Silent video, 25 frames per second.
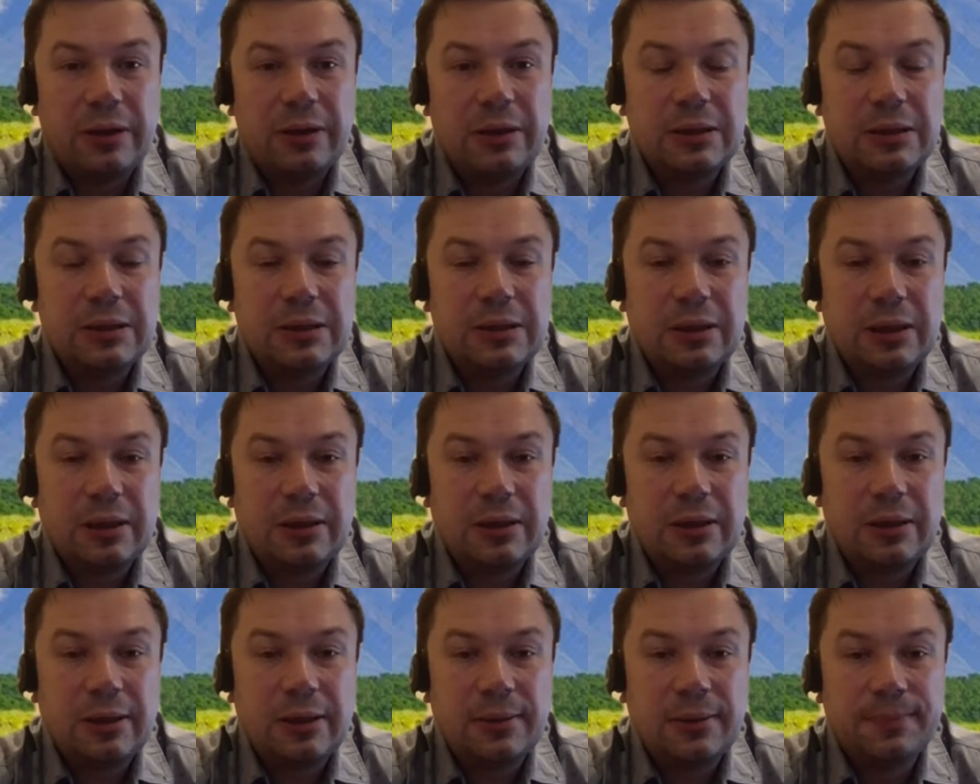
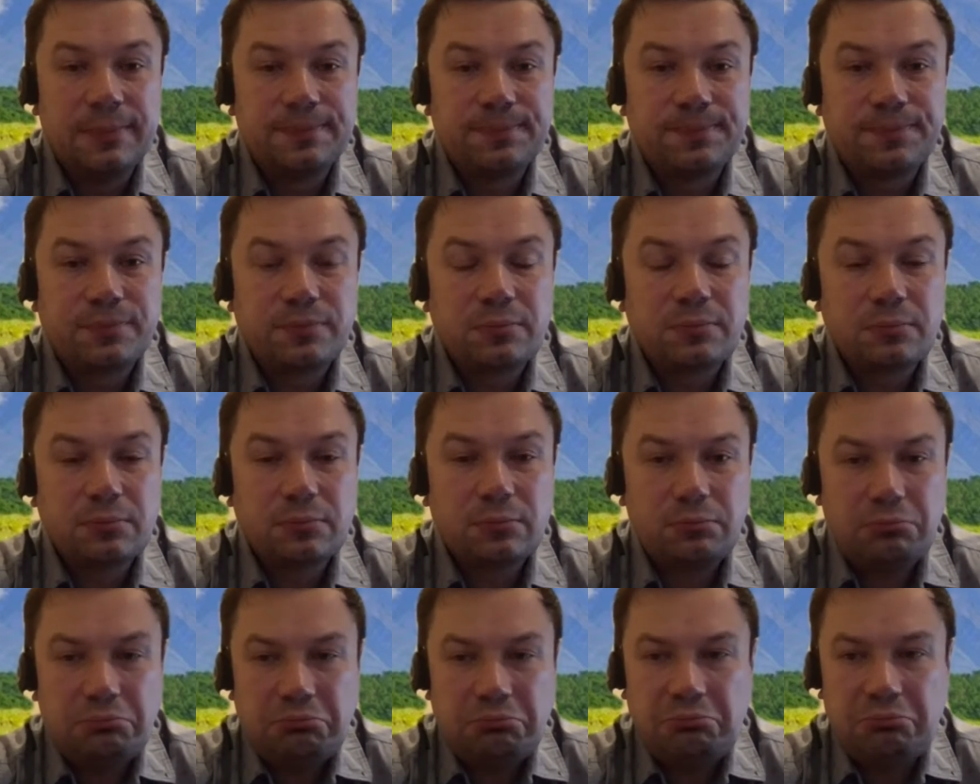And of
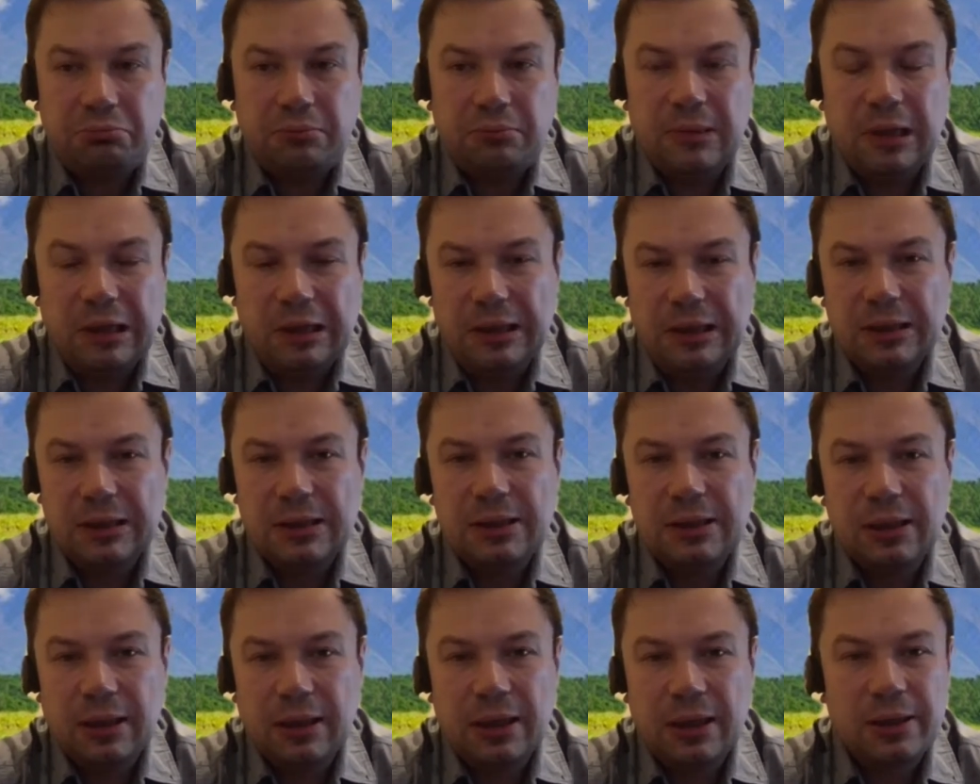course, a person
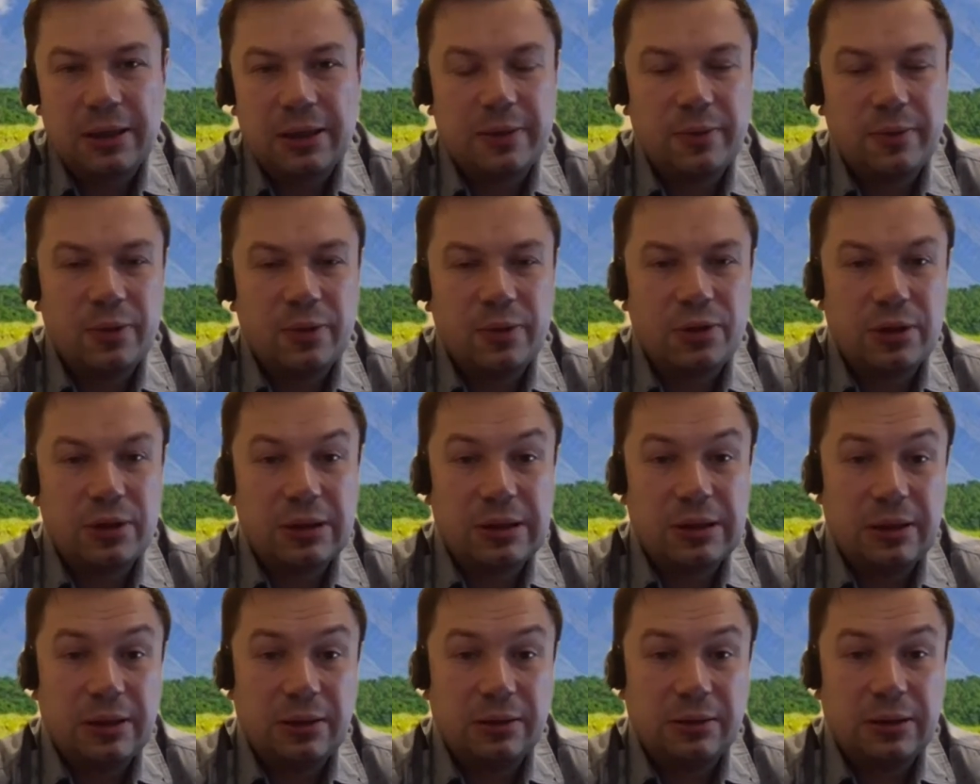wants to
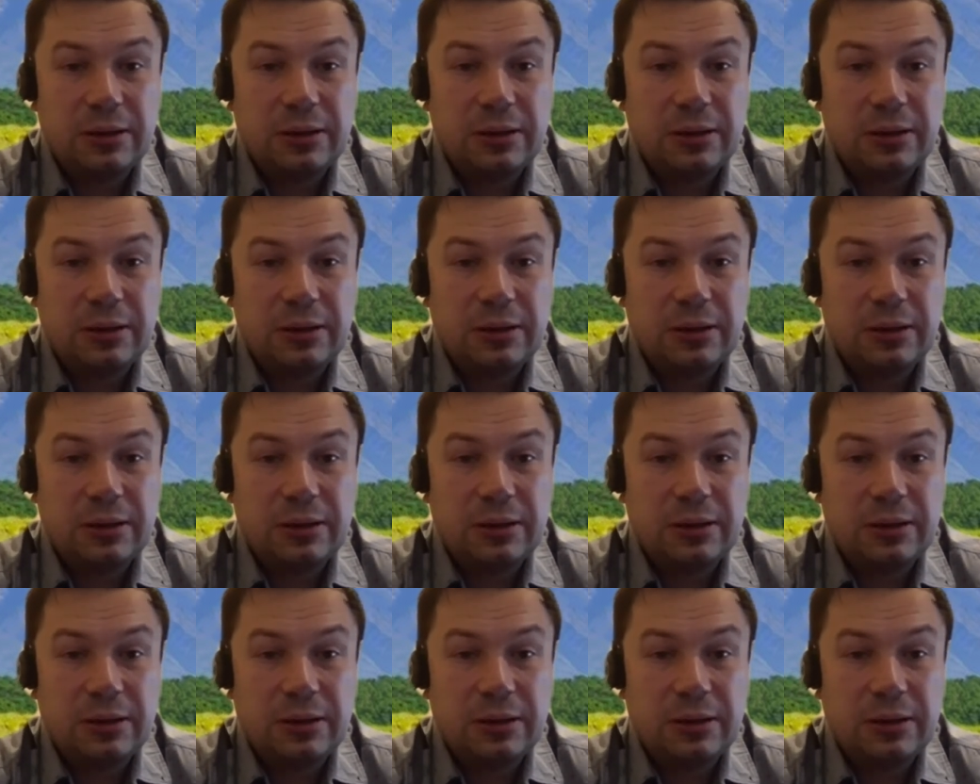click